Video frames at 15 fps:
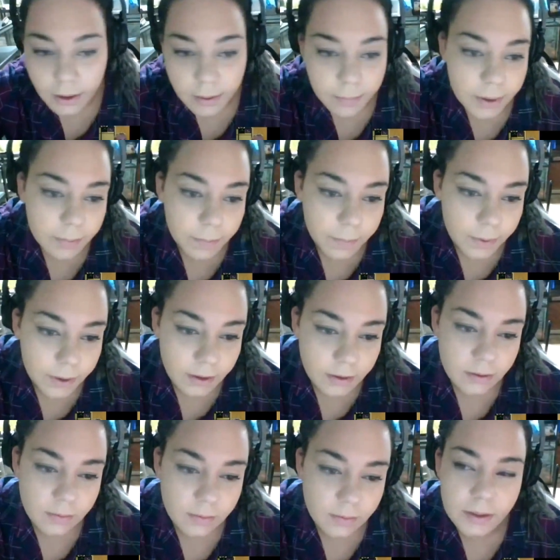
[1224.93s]
My
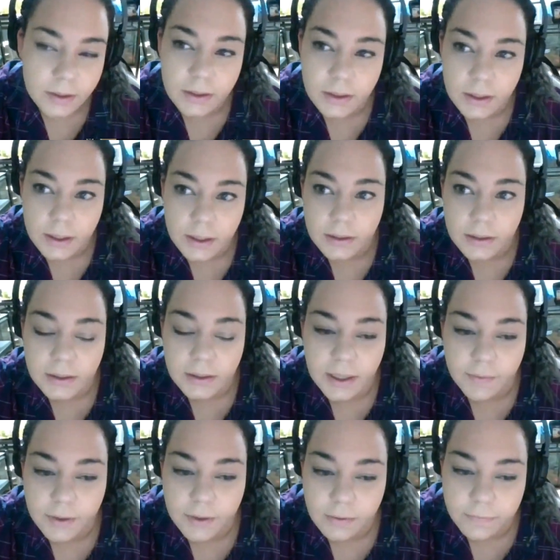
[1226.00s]
biggest one's the
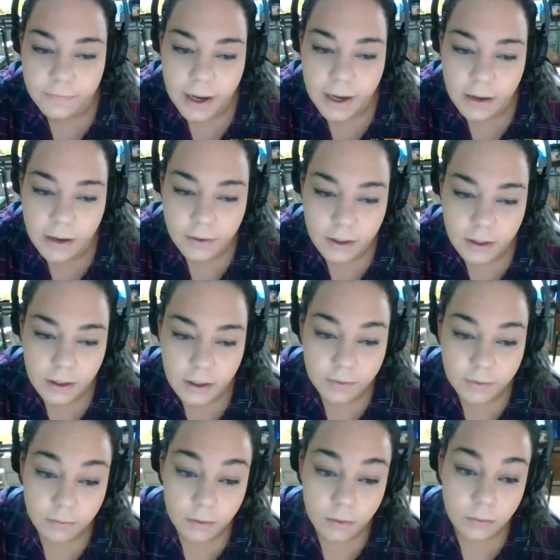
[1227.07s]
75 in the
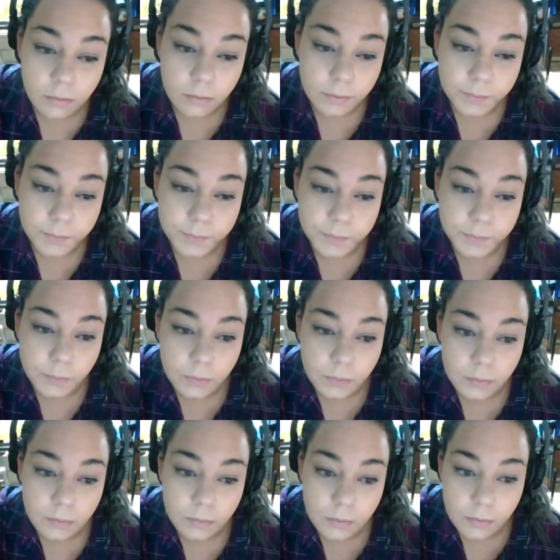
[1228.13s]
living room,
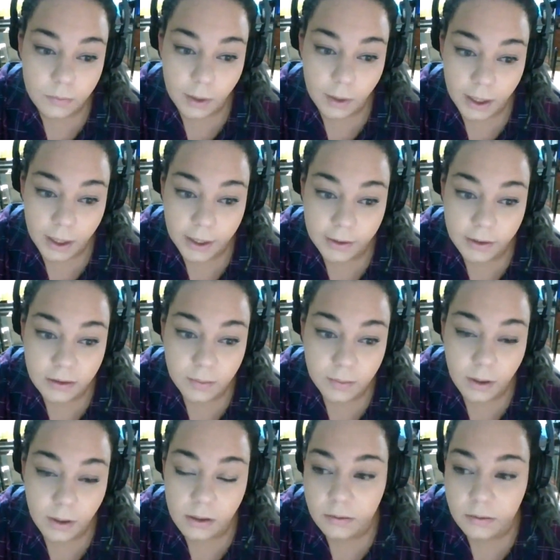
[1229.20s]
and the
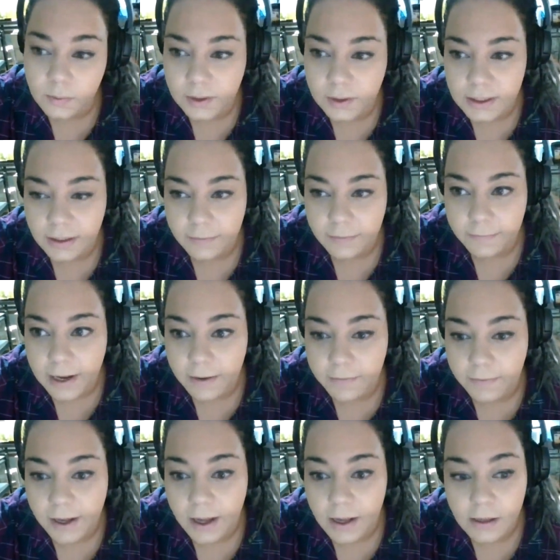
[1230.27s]
smallest one's like a
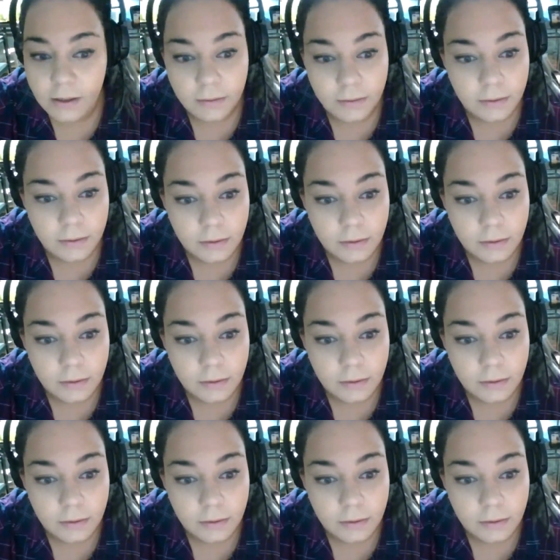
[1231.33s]
5 gallon.